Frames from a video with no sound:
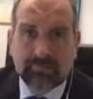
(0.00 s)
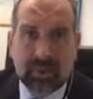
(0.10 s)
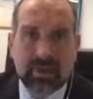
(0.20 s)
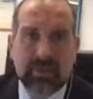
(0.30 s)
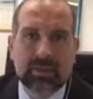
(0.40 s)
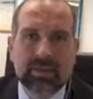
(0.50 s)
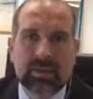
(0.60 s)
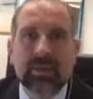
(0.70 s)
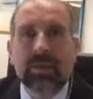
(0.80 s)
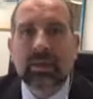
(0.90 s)
And
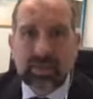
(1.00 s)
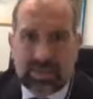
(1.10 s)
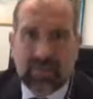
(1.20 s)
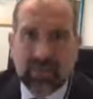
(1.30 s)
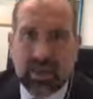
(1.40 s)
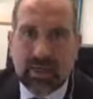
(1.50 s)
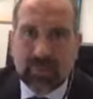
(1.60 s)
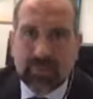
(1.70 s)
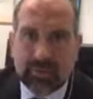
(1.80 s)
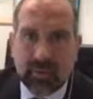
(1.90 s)
7 days
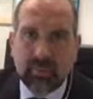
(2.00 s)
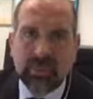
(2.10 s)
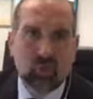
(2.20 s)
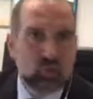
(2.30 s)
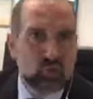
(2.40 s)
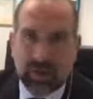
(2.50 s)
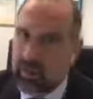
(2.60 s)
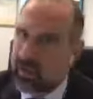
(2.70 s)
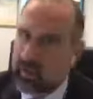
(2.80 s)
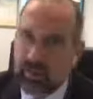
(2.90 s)
post-op is
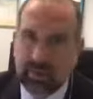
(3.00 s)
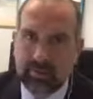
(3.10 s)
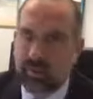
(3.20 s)
really early.